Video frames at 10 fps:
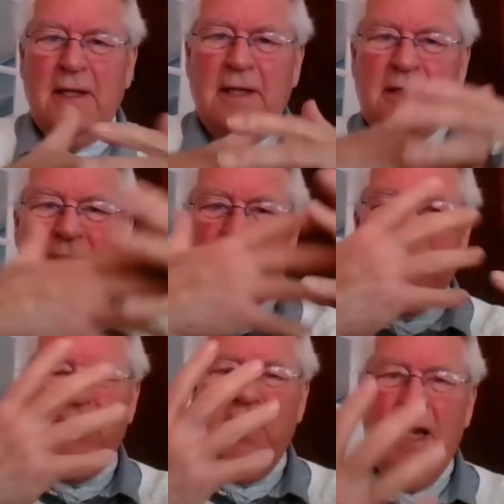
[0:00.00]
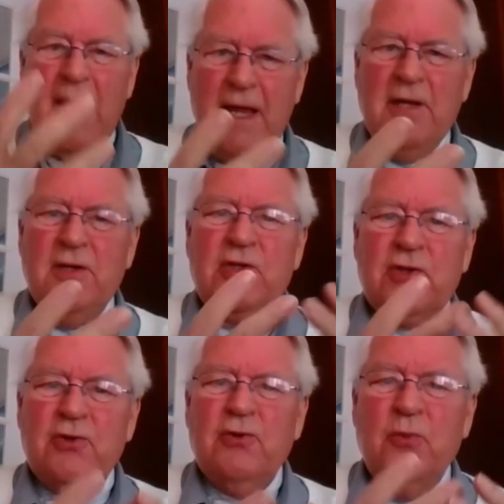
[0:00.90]
It's the lens
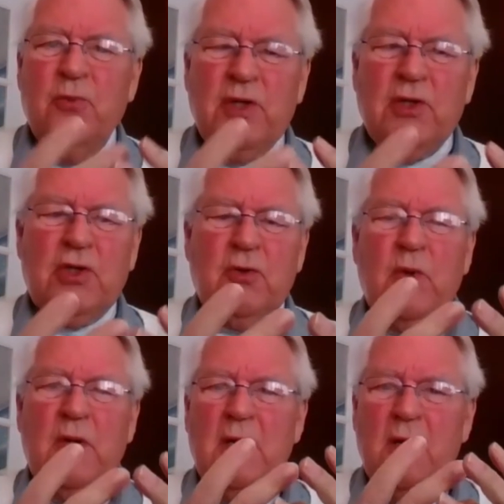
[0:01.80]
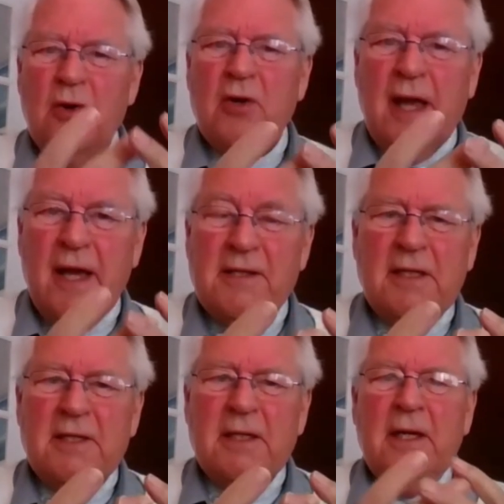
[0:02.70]
through which we look at
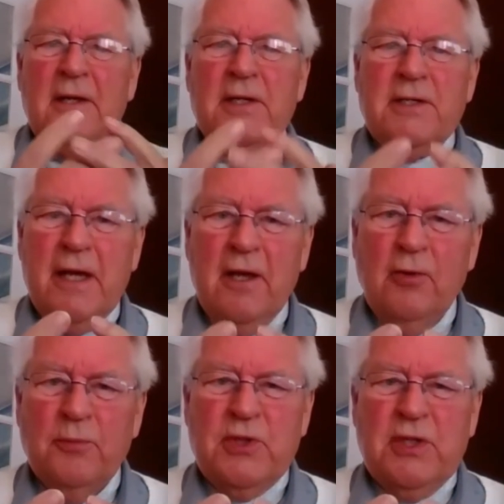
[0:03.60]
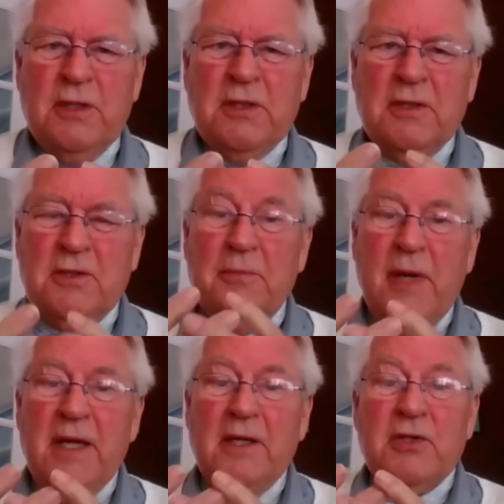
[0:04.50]
it that helps it to
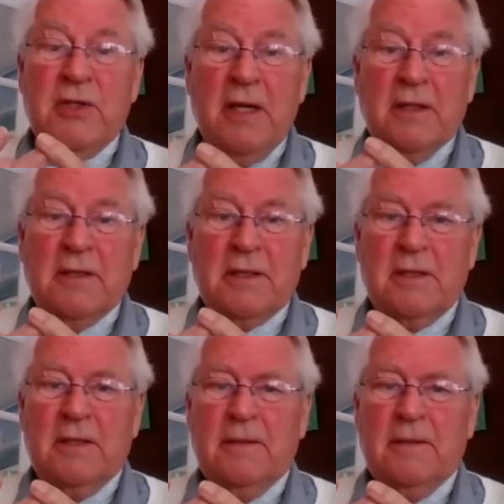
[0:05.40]
make sense.